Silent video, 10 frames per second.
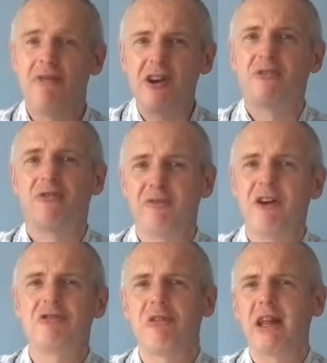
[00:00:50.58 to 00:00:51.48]

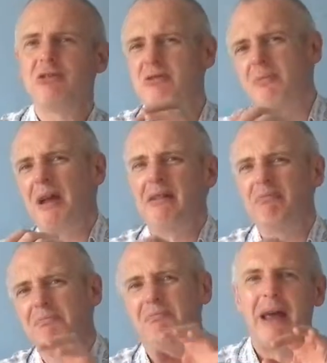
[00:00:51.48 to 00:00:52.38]
first release was a
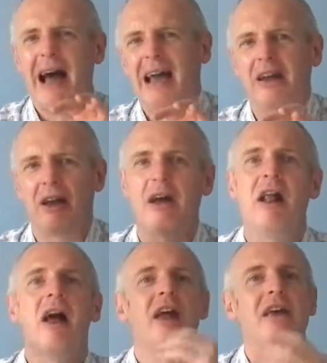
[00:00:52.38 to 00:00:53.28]
bit
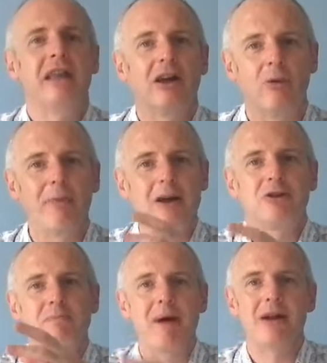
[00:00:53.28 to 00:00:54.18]
angular, and then it got
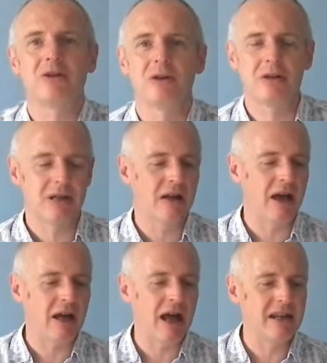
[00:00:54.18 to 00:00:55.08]
better and better.
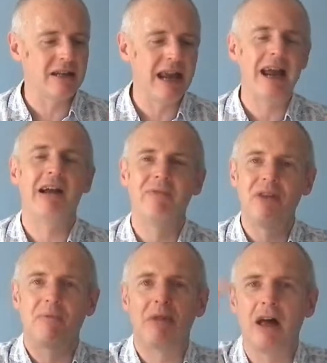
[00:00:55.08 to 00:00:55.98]
And
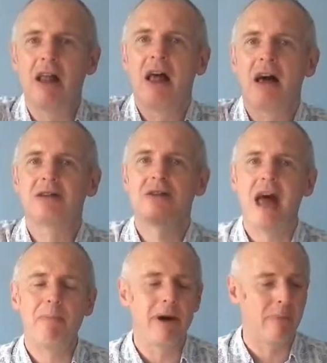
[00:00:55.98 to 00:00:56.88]
here, a
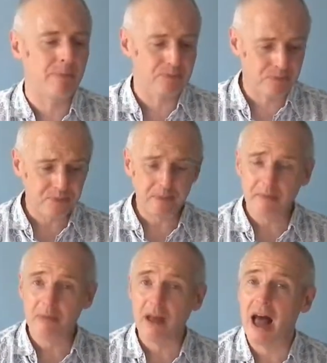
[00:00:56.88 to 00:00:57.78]
step up.
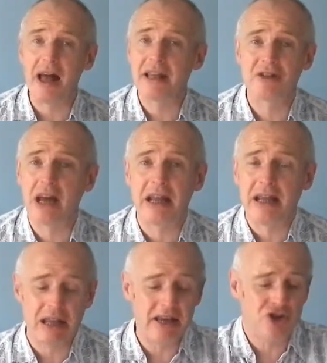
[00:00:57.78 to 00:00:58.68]
And
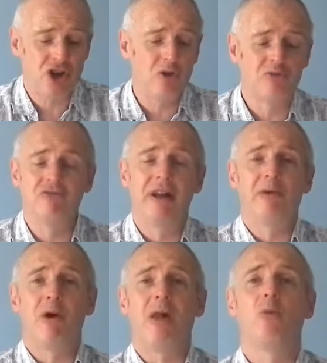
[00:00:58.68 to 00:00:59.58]
it shows
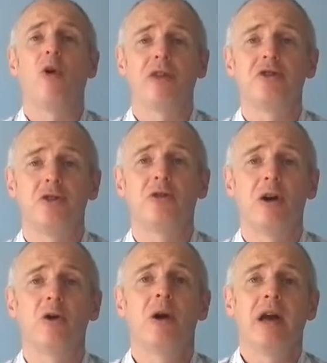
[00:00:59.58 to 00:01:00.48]
really well what the
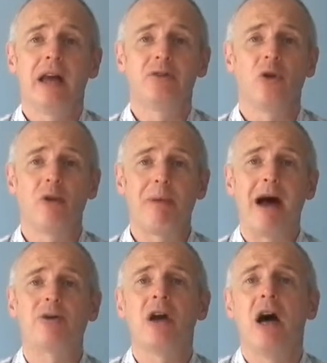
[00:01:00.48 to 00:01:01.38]
Douro is all
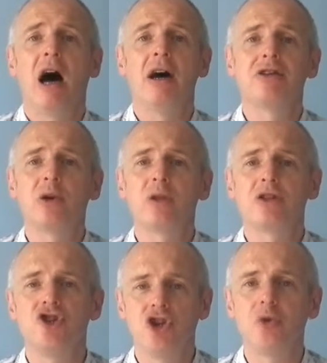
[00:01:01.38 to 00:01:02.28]
about. So
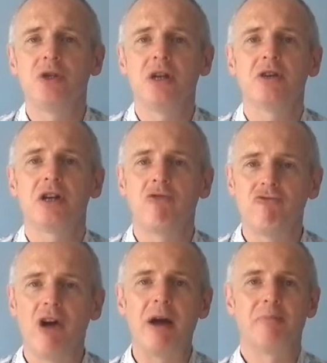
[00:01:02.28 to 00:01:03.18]
there's juiciness
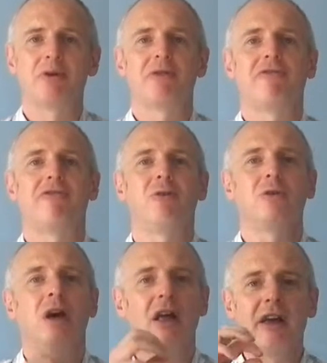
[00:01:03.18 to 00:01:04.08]
and ripeness of
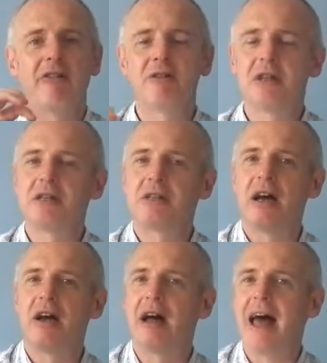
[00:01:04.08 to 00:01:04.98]
fruit. There is this
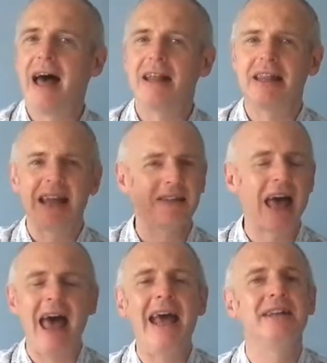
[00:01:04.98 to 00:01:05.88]
there's
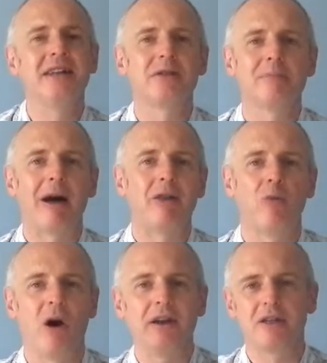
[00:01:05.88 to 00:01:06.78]
a headiness about the
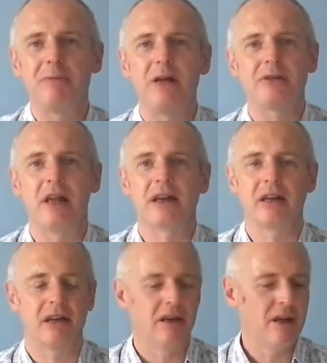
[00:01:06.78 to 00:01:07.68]
wine. It smells
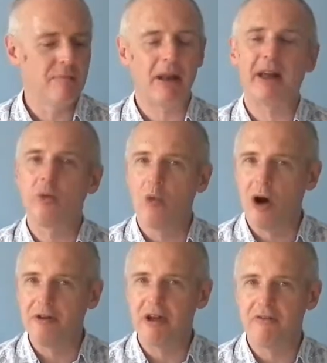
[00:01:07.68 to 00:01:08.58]
like a bit like a
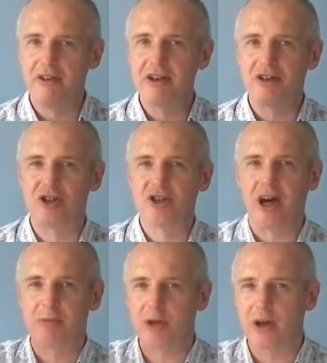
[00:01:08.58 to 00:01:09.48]
winery at vintage
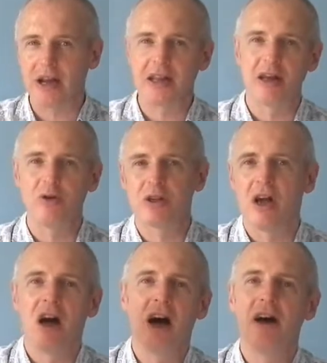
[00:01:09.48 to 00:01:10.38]
time. So you're getting those
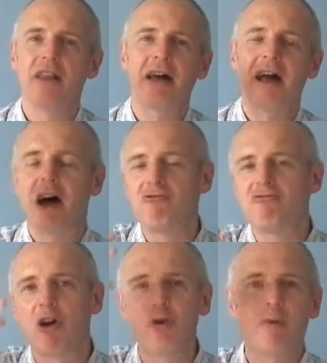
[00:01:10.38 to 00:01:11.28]
that
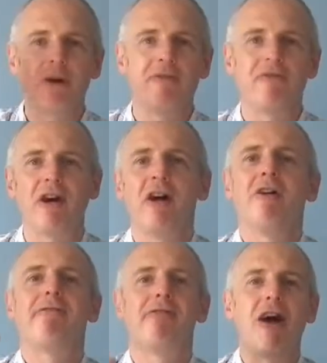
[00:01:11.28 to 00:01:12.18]
aroma of
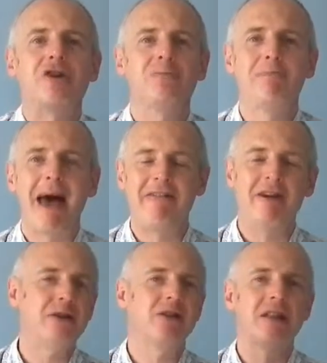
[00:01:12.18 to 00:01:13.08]
fresh
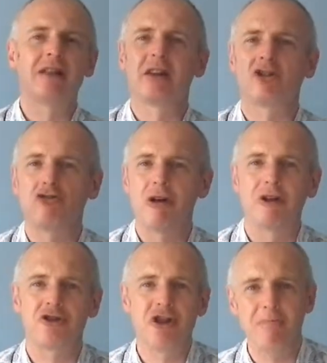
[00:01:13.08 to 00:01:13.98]
berries, and there's a
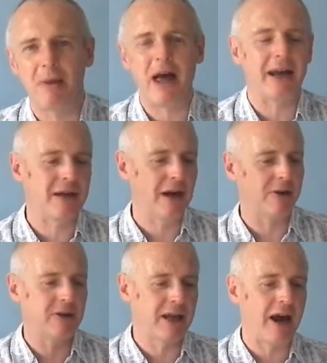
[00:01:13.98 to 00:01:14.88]
crunchy black
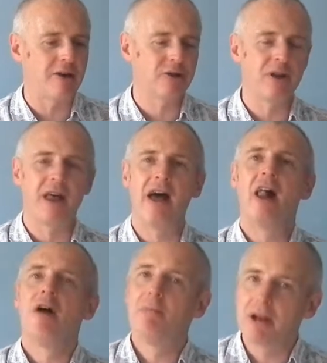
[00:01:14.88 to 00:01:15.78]
currant character in there.
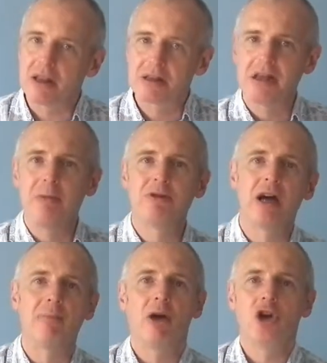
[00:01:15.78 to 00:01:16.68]
But at the same
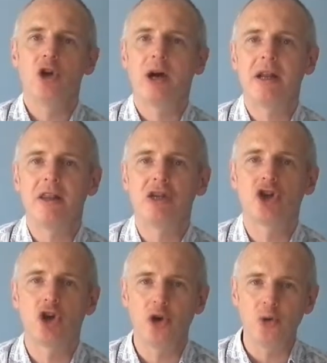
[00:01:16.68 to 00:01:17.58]
time, you're getting
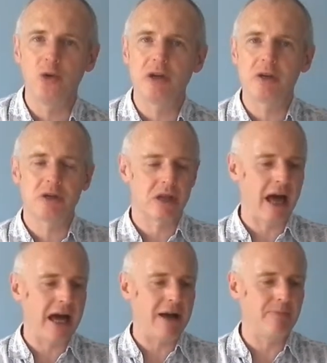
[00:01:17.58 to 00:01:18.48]
this
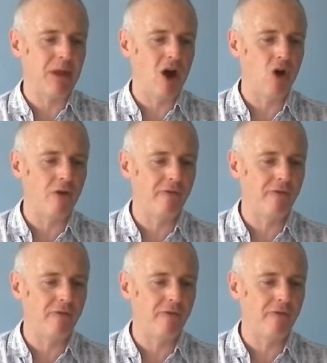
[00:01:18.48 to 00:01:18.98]
coolness of